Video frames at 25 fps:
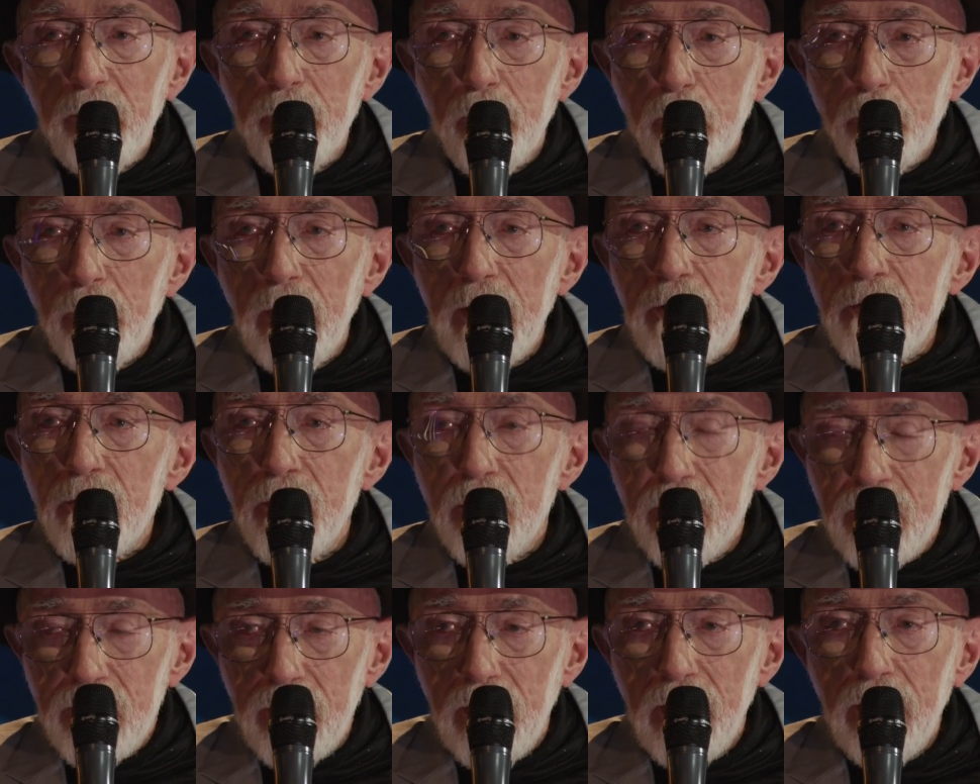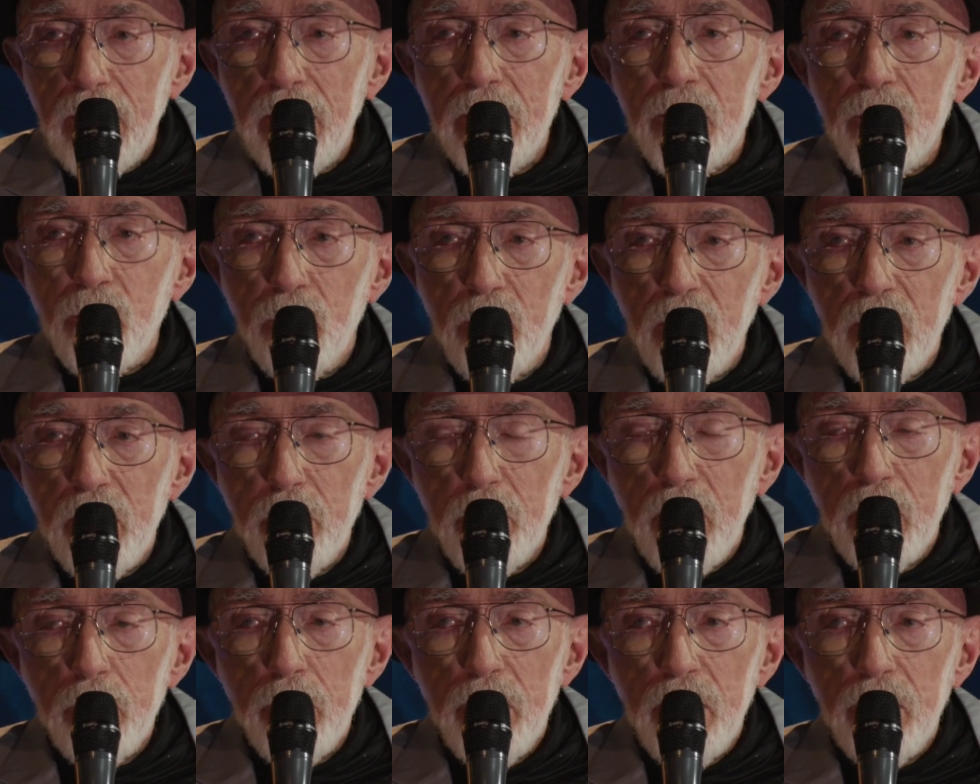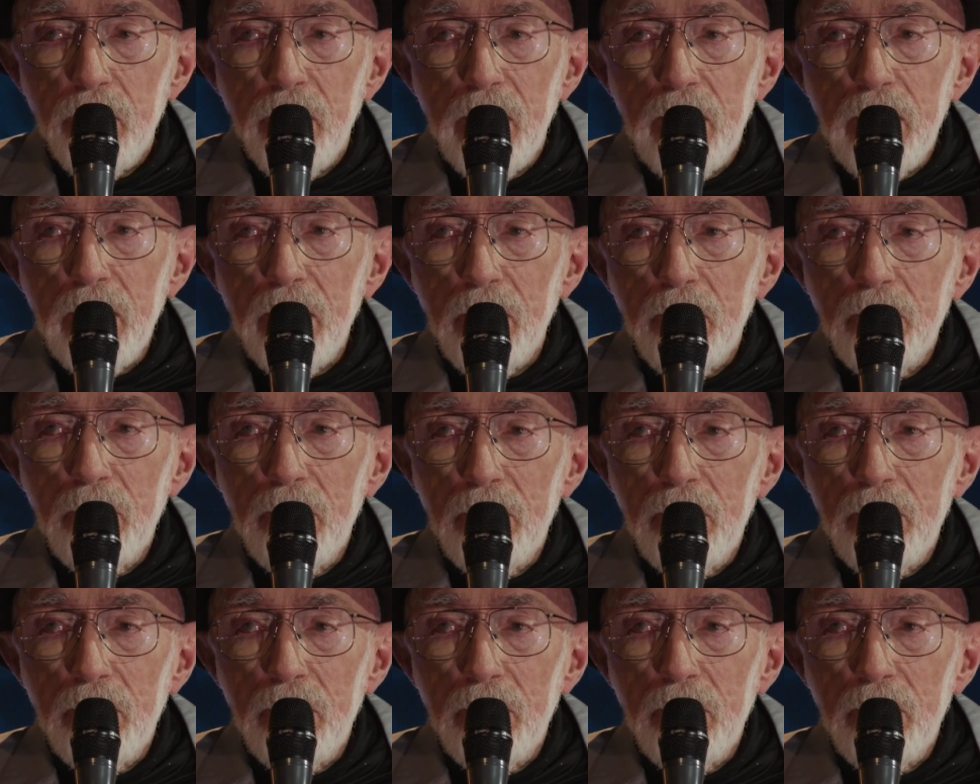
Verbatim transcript: information science, quantum computing.